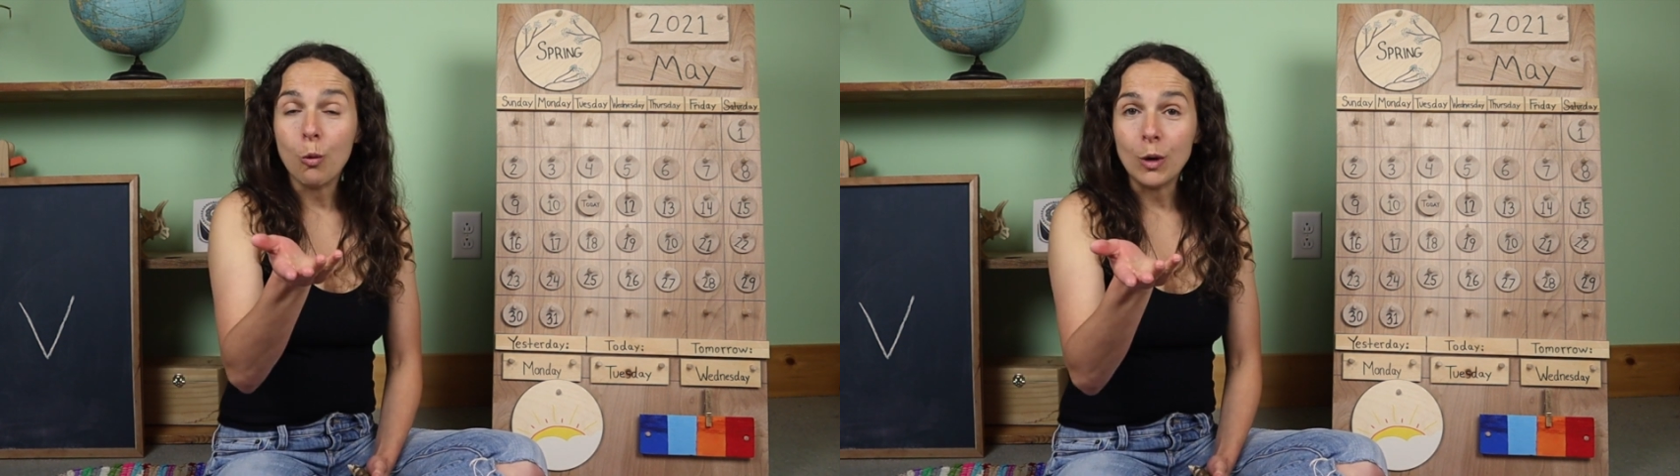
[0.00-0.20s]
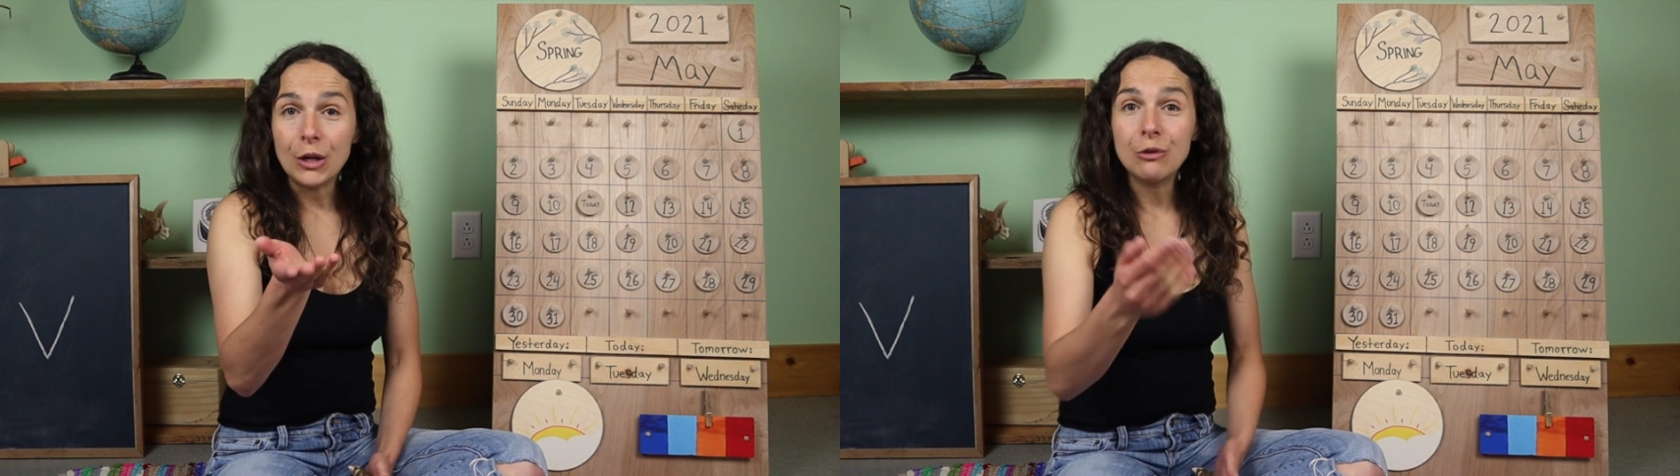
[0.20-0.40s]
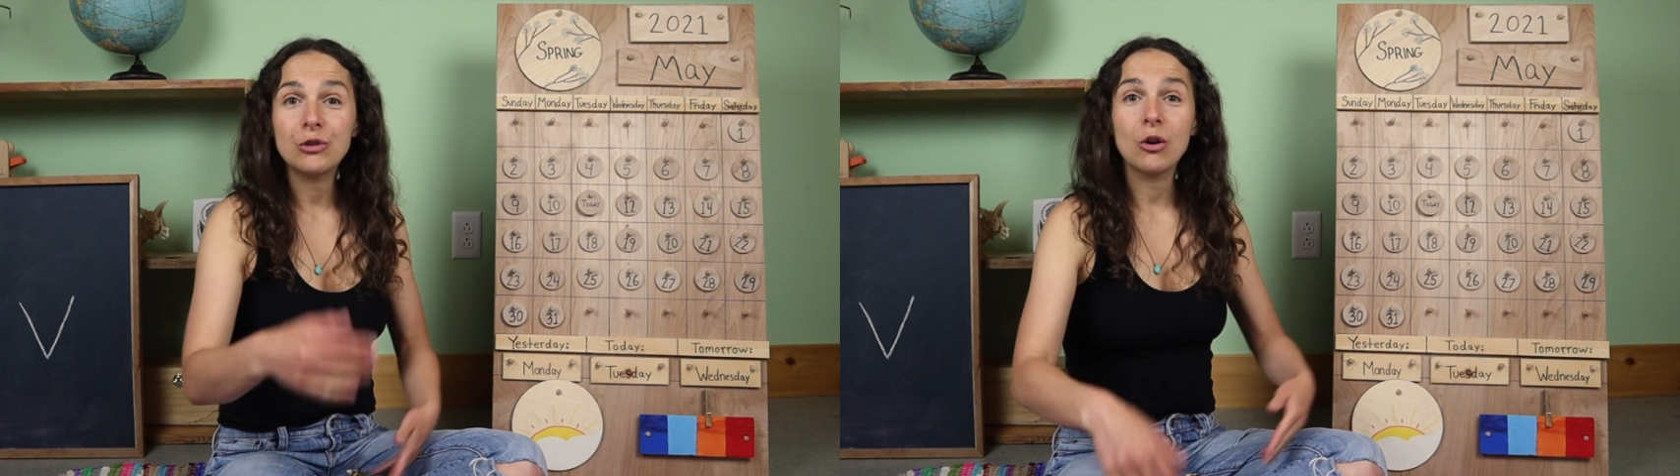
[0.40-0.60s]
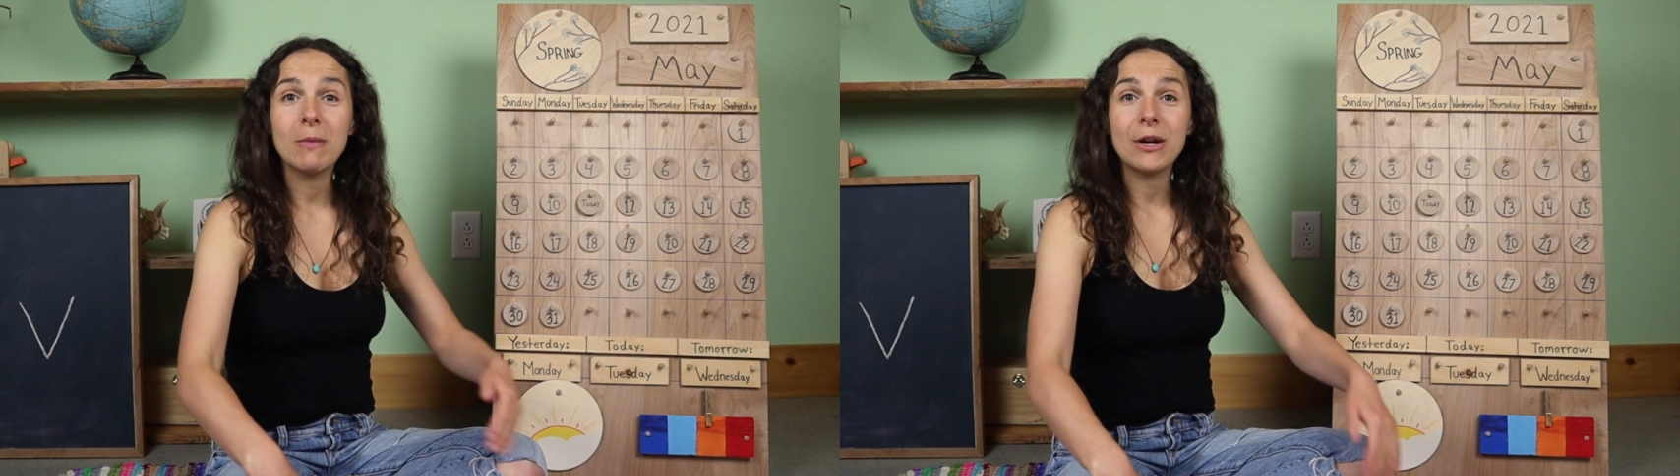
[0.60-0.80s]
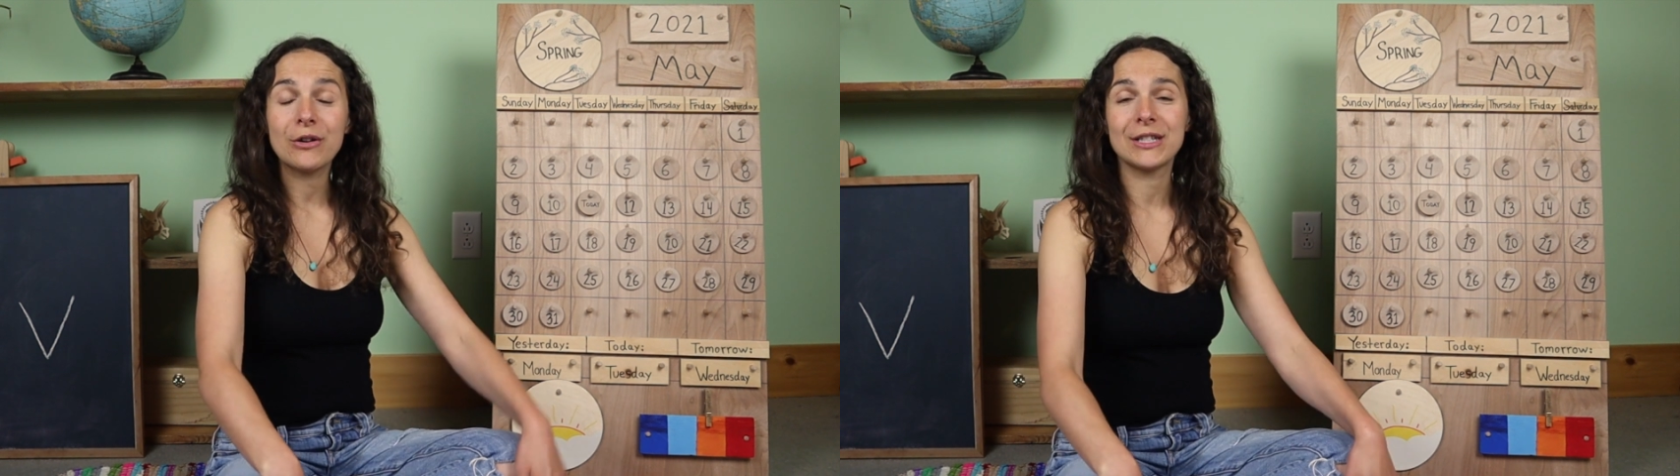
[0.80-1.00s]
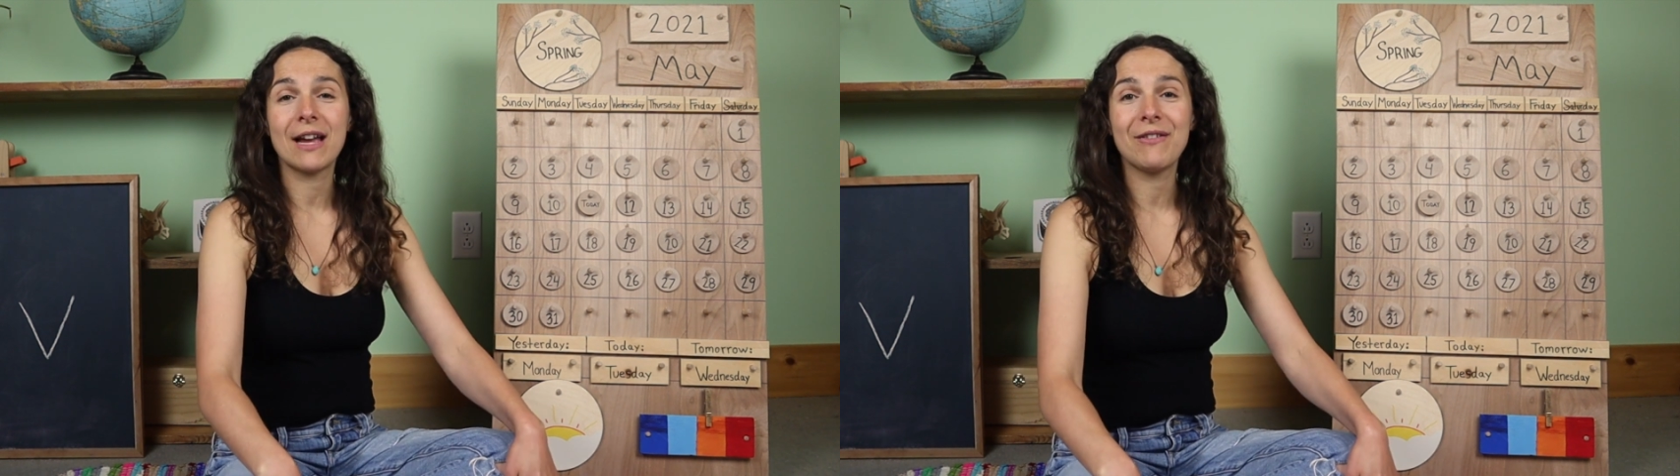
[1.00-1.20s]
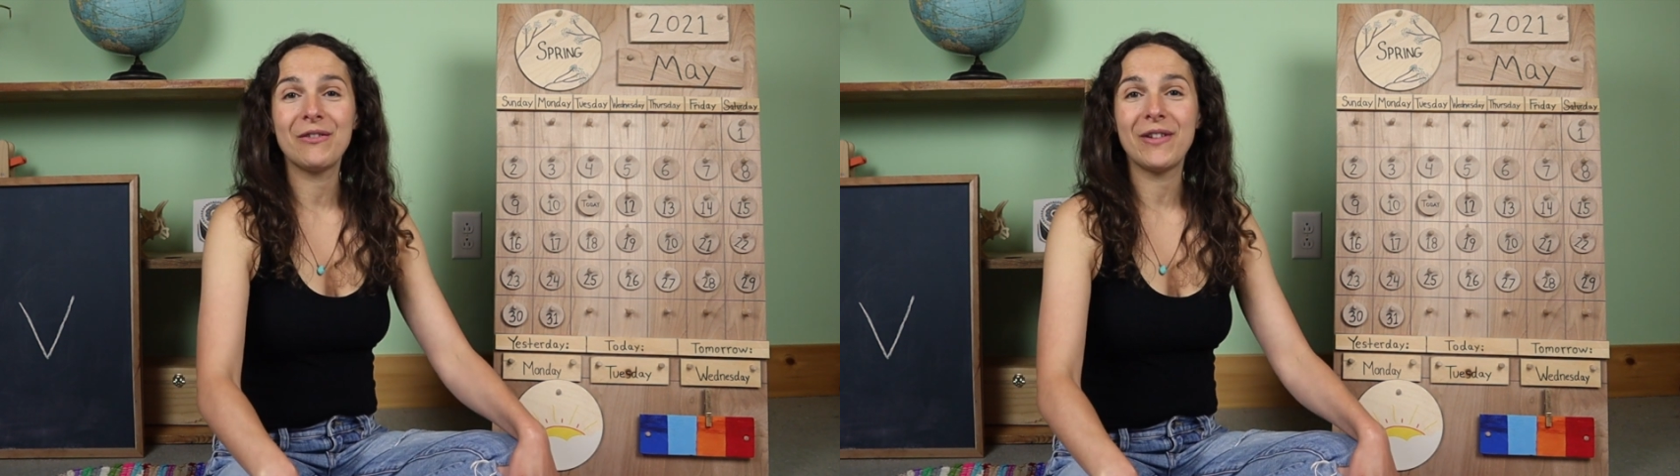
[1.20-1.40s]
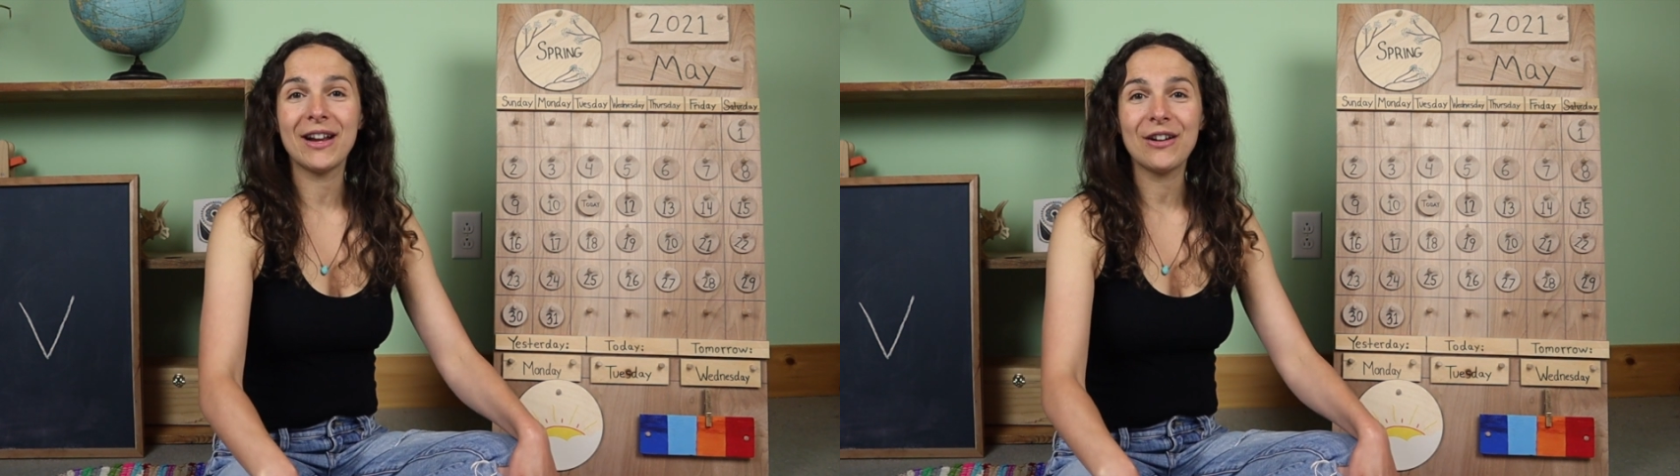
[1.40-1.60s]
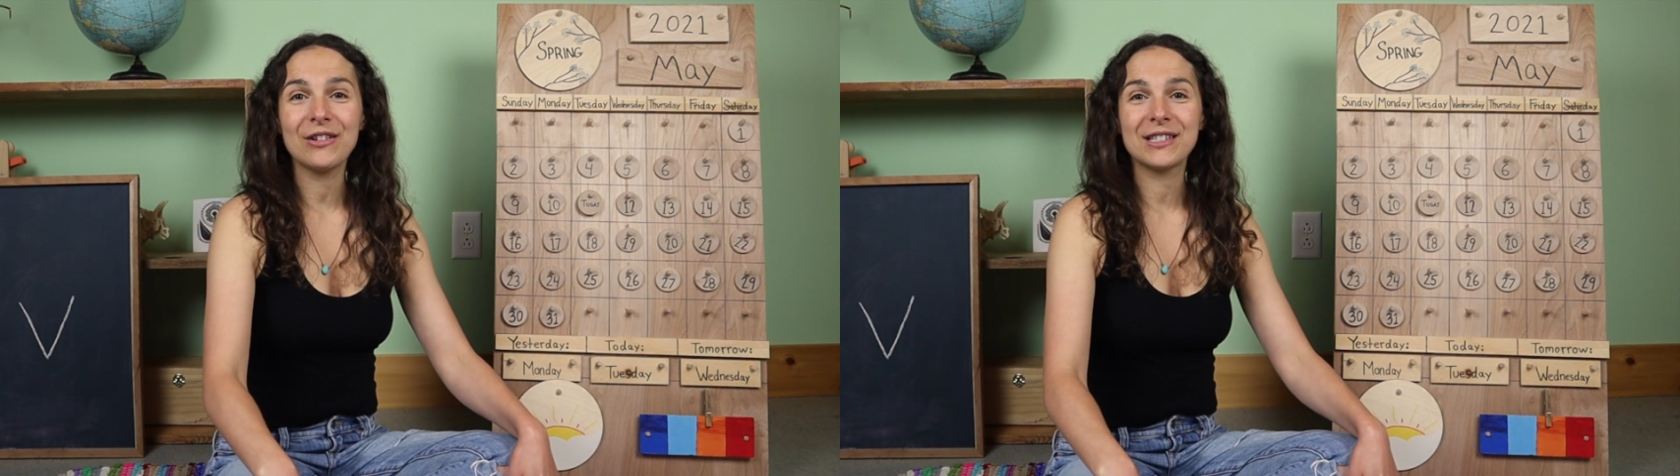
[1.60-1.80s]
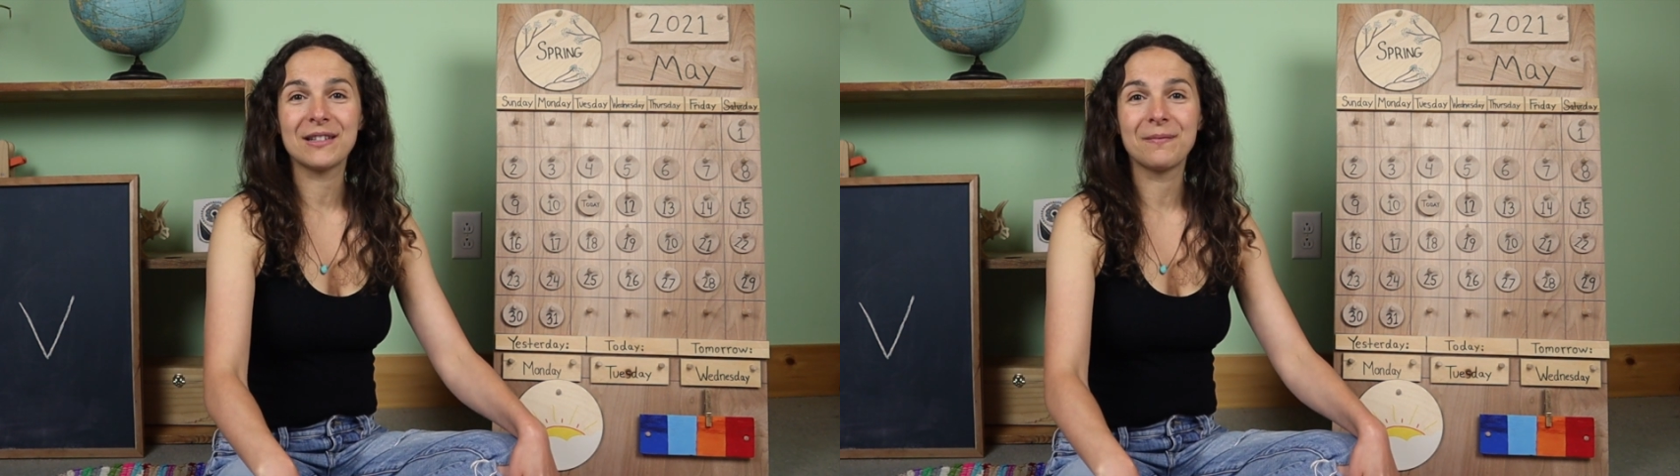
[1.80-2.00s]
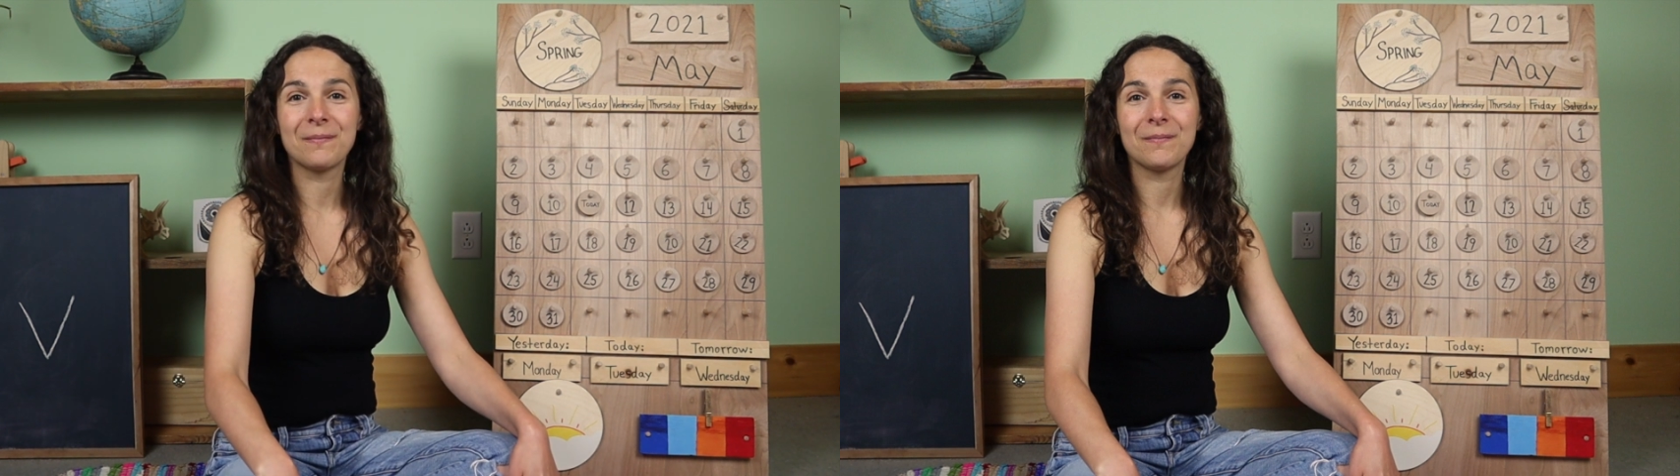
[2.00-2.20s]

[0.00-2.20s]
Will you show me your seven fingers?